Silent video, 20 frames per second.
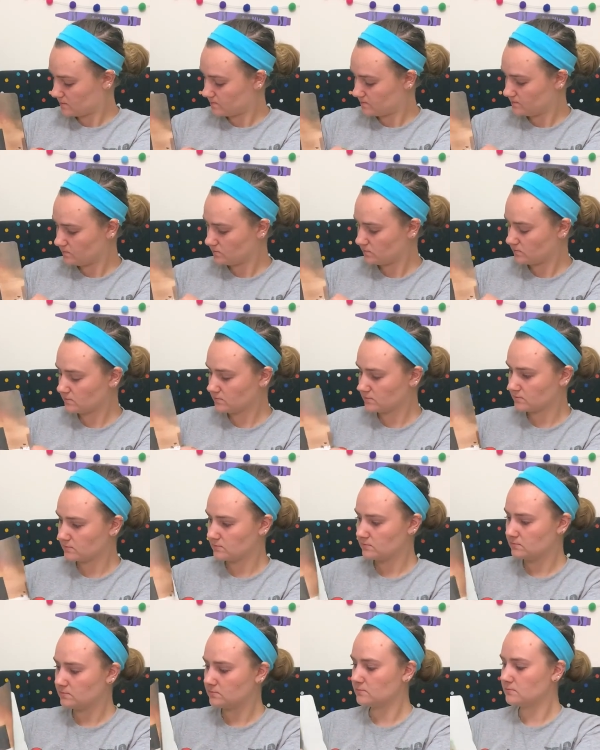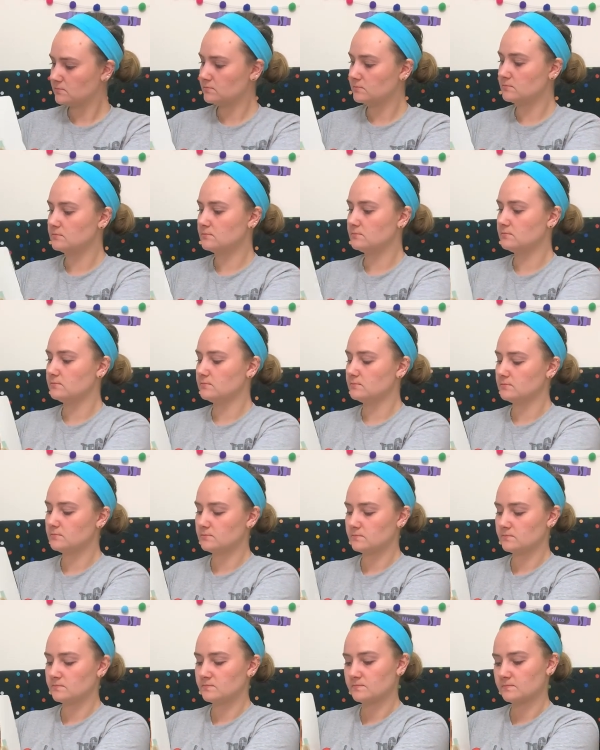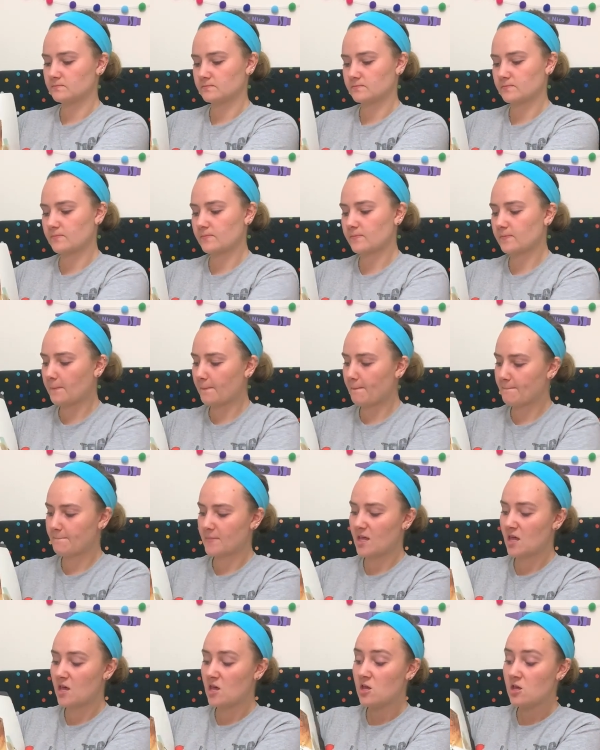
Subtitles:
[no speech]